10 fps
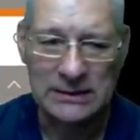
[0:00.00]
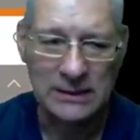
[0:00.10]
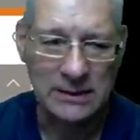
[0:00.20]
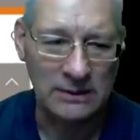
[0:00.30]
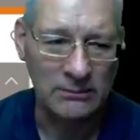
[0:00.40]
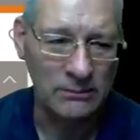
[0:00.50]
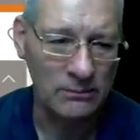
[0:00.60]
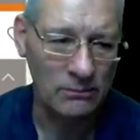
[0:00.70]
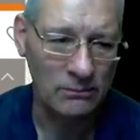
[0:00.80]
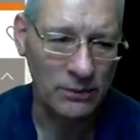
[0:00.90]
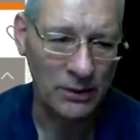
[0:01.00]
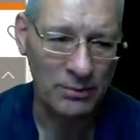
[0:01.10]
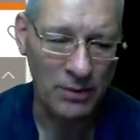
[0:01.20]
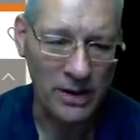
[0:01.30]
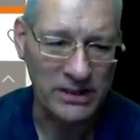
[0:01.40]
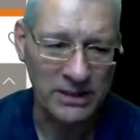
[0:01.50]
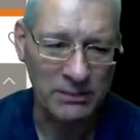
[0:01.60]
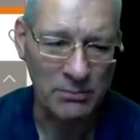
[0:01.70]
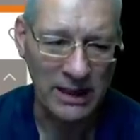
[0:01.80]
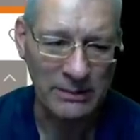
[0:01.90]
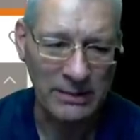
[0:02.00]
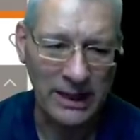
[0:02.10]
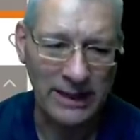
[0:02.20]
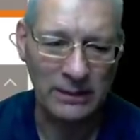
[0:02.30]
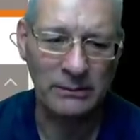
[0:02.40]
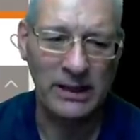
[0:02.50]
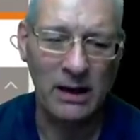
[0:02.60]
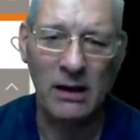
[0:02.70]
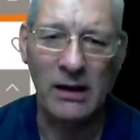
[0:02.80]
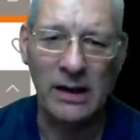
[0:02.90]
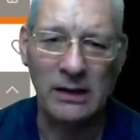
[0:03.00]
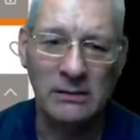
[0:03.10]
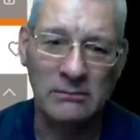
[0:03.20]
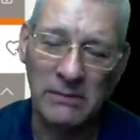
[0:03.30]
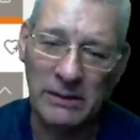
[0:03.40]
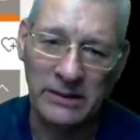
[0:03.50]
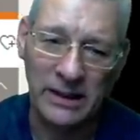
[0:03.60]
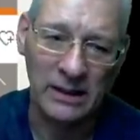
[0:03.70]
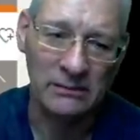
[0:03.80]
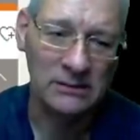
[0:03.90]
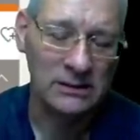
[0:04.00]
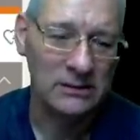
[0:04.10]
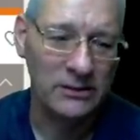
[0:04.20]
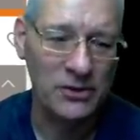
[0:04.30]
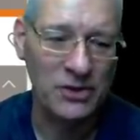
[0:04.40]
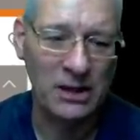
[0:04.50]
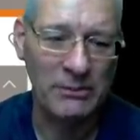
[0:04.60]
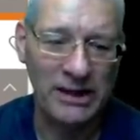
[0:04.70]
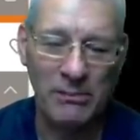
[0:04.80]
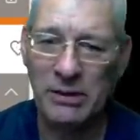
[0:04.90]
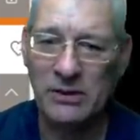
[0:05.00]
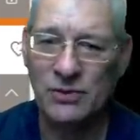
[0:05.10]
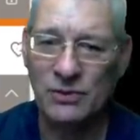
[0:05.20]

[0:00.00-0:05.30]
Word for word: Um, but the prices may be a little bit higher. Maybe they're using a better postal